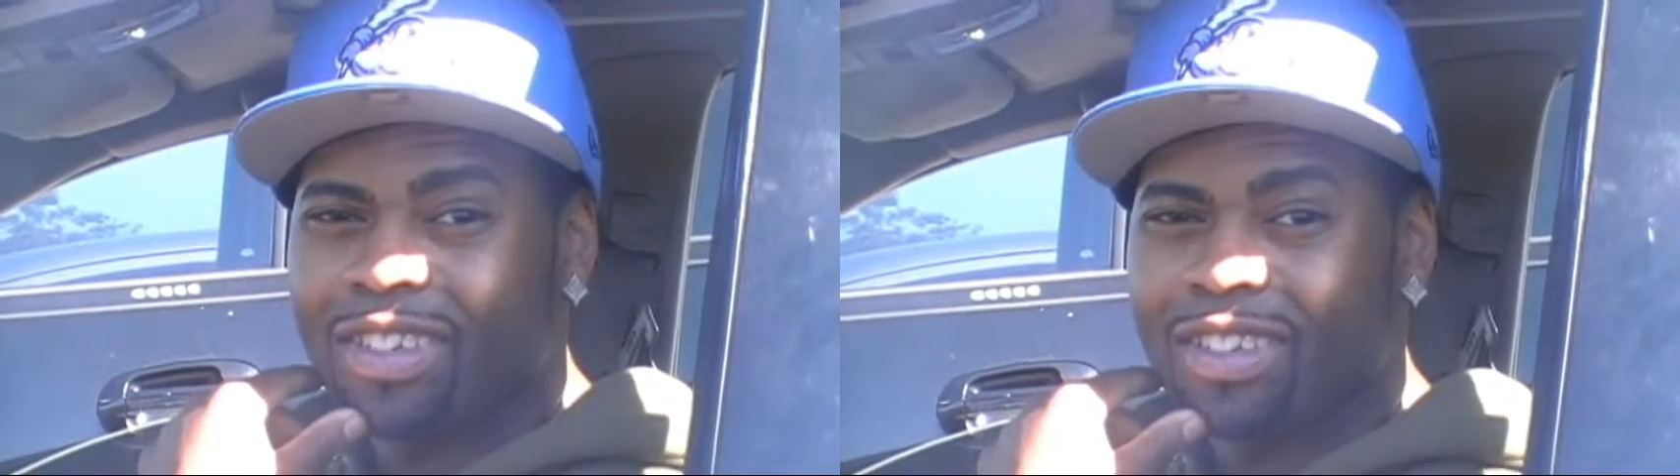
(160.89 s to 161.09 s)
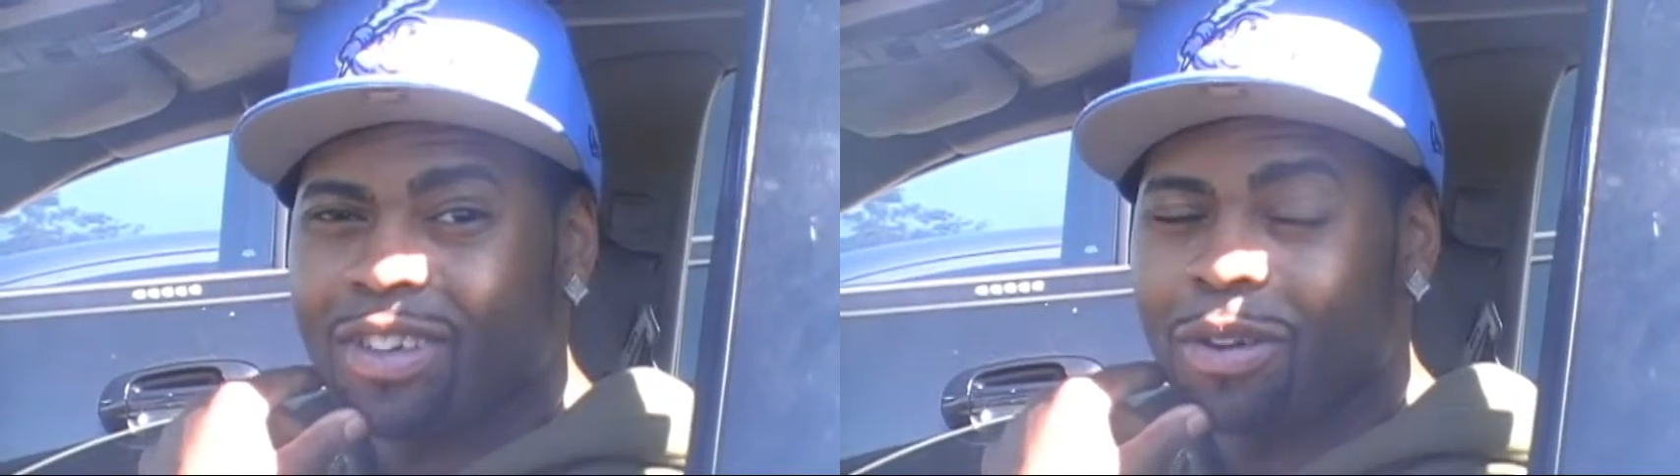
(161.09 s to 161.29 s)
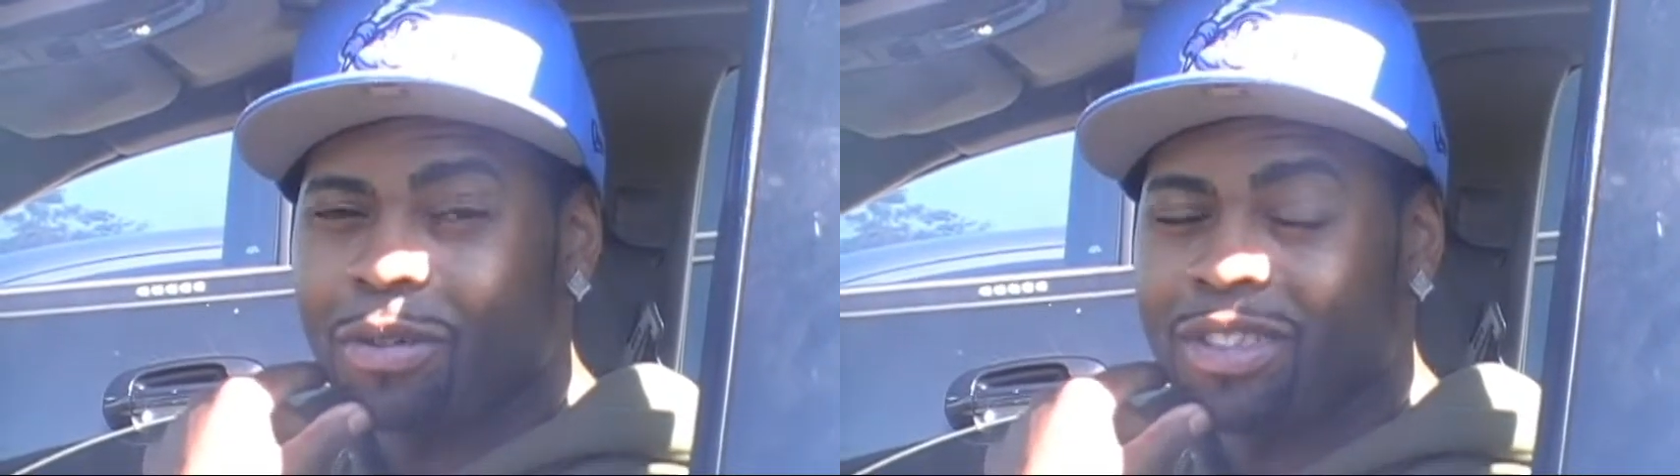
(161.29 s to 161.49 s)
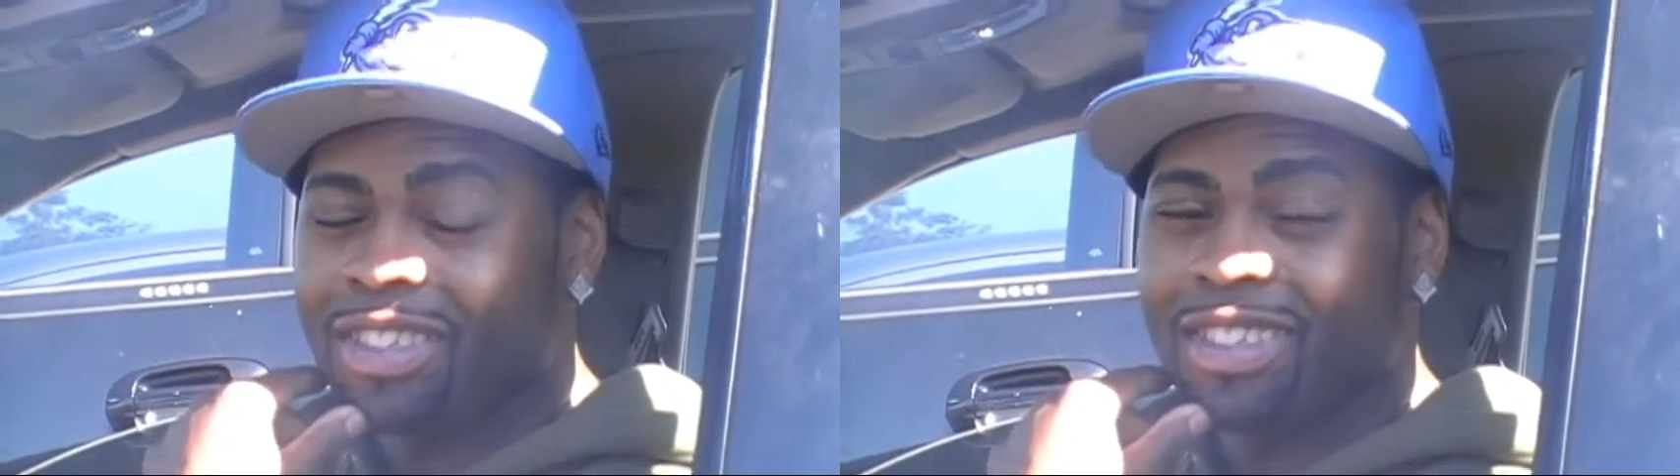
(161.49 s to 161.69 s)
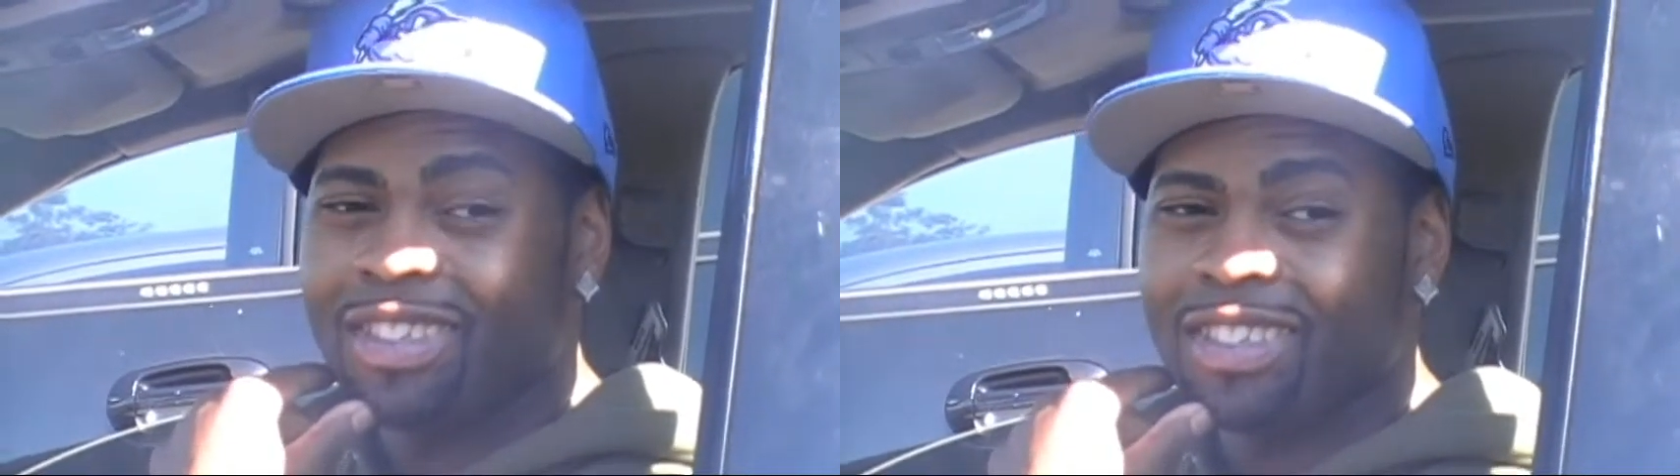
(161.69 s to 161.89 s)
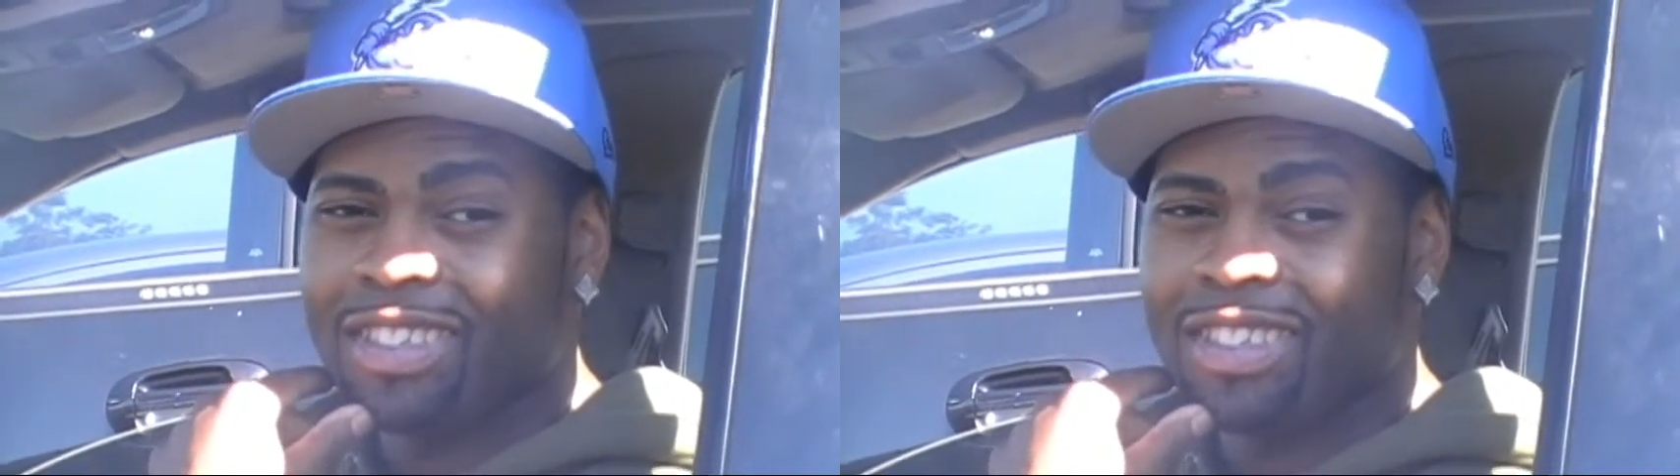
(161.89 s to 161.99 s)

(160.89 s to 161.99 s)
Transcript: You know, and he's